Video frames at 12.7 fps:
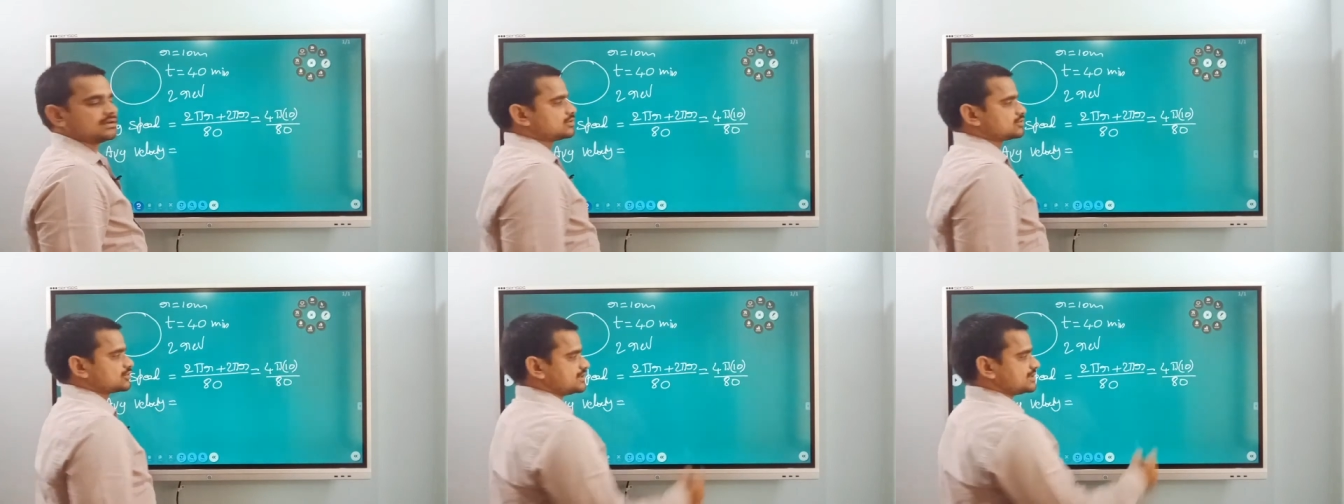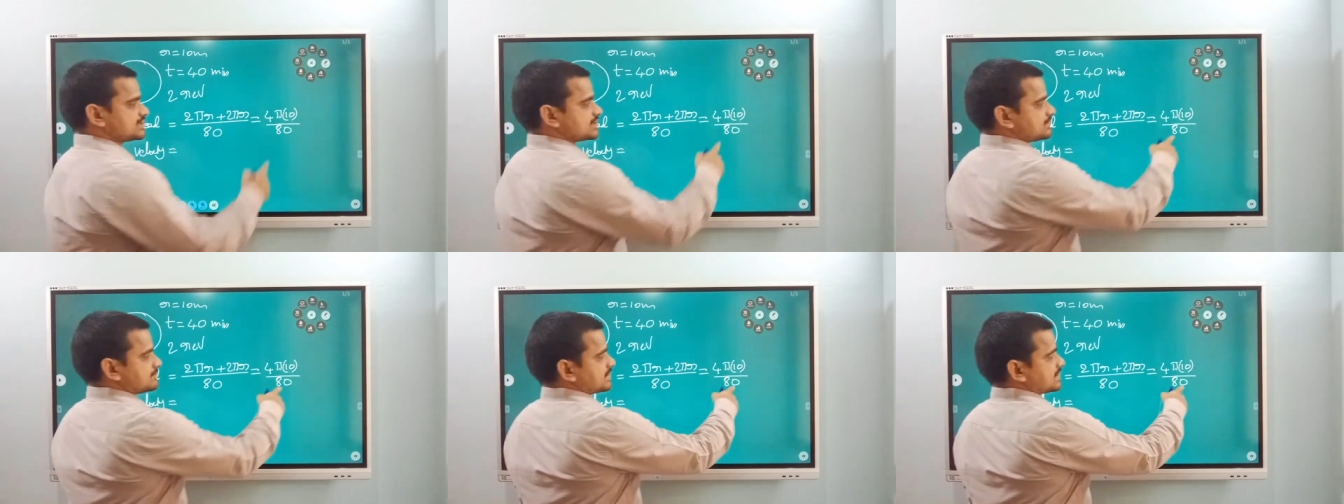So this is
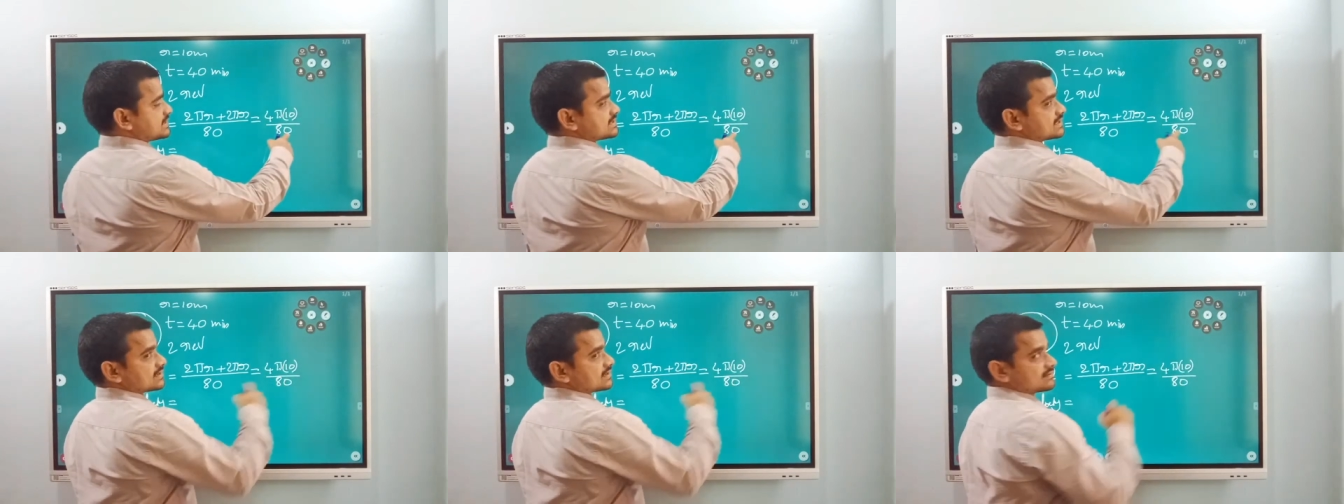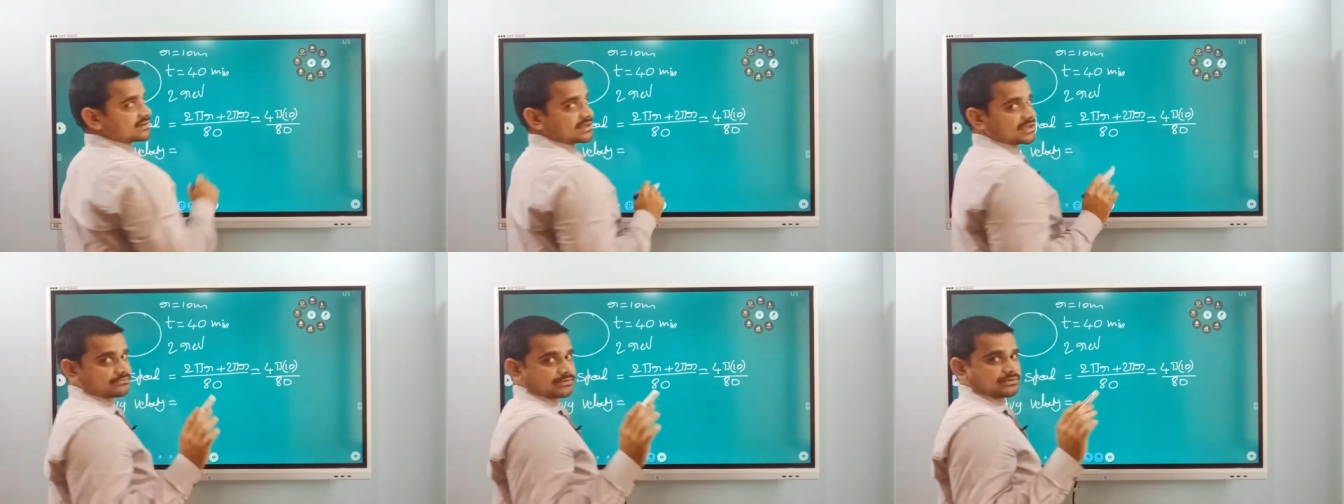in minutes here.
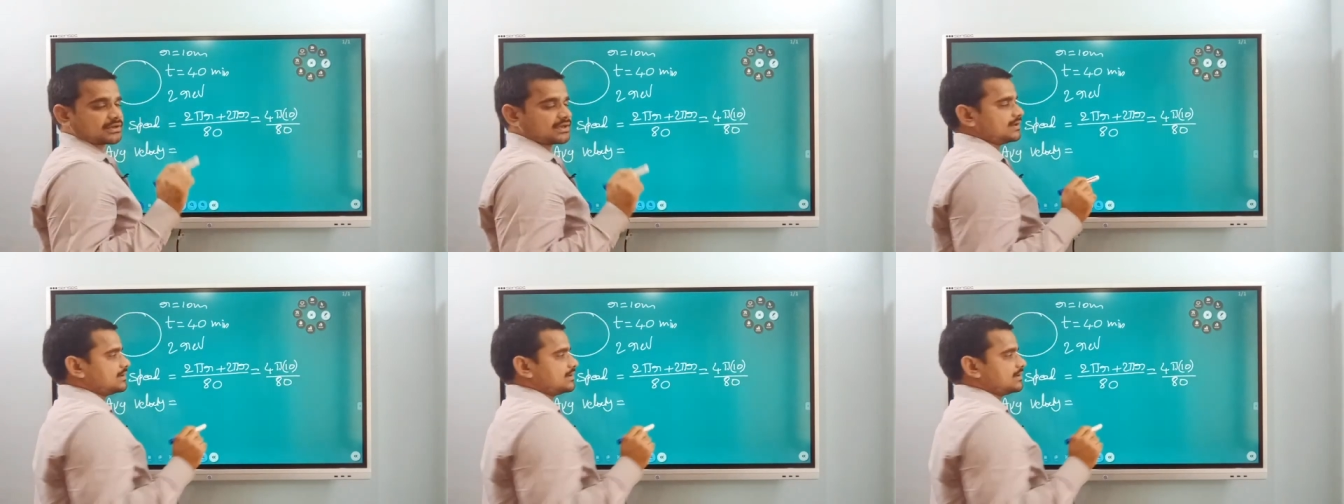Careful, okay?